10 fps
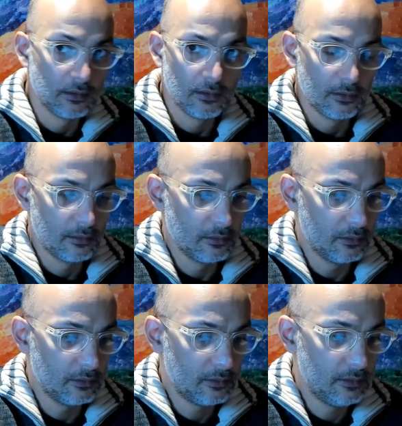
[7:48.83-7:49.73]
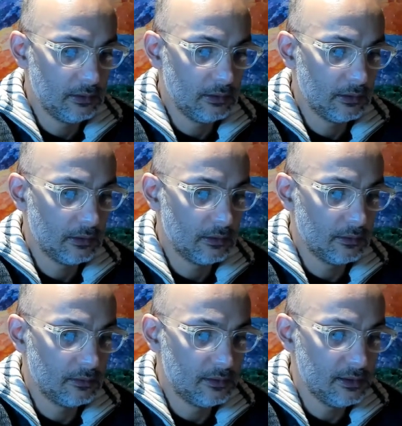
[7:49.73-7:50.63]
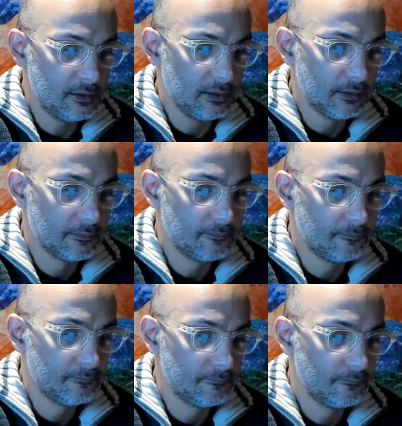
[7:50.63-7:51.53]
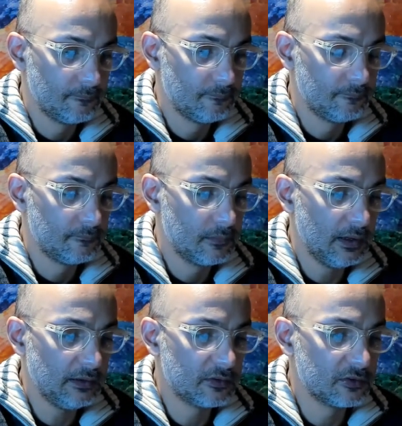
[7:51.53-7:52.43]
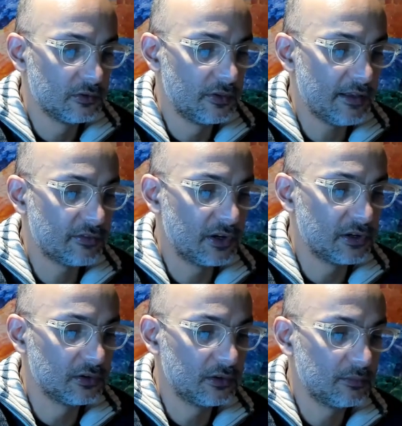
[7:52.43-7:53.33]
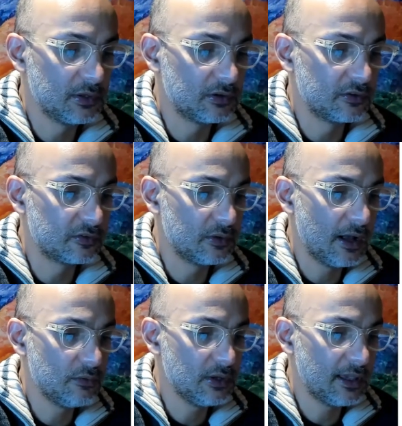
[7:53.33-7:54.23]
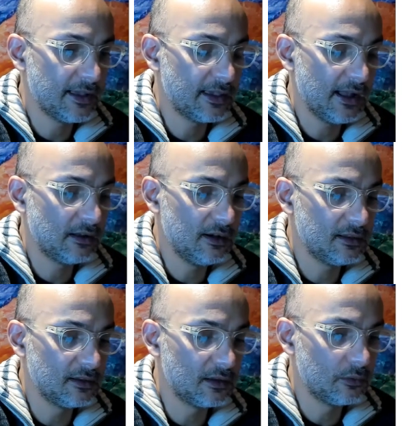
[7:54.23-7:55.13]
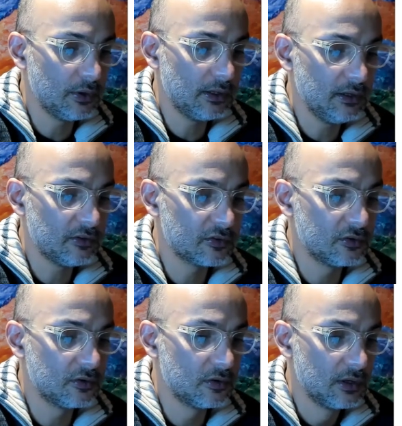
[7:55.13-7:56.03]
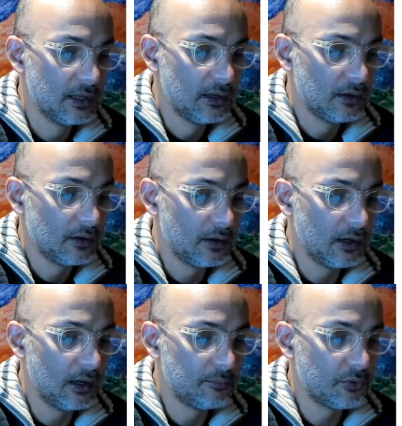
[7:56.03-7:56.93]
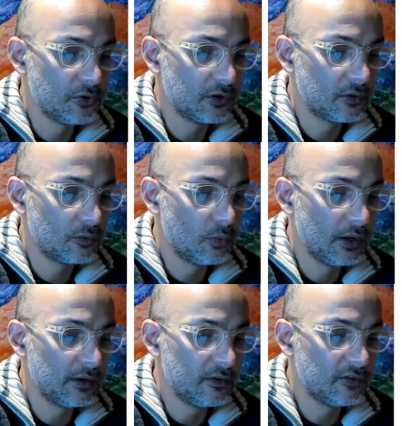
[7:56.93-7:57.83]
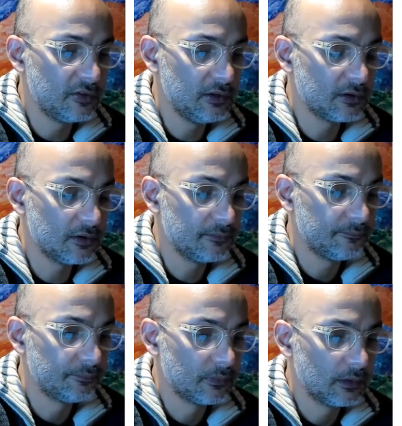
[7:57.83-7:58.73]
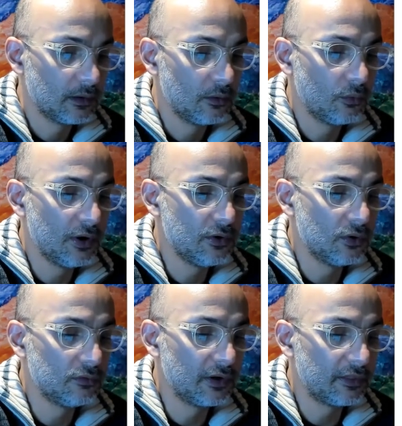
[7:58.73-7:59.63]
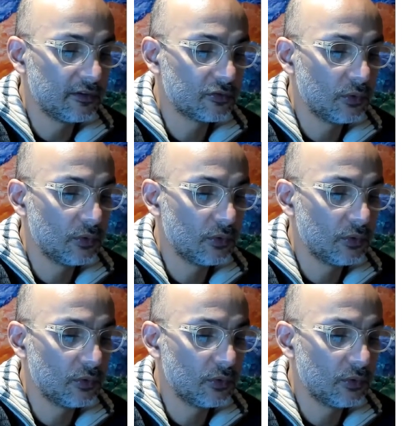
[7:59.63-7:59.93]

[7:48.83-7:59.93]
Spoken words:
No, t dt. Right, so that's very good because now we can calculate it quickly. So 0.10, 1 over this one